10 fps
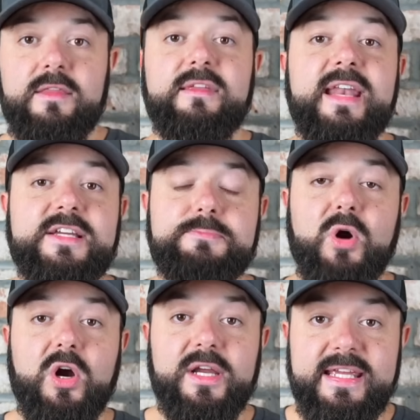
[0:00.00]
The next
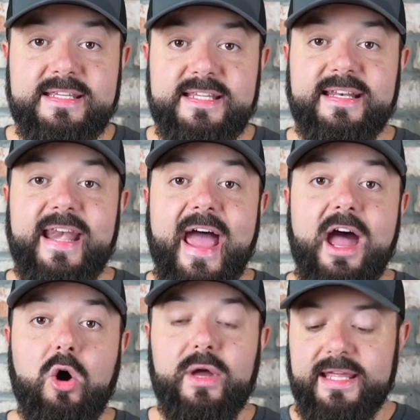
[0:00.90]
part is
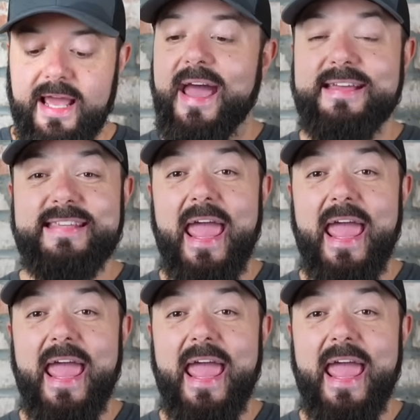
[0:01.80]
now it has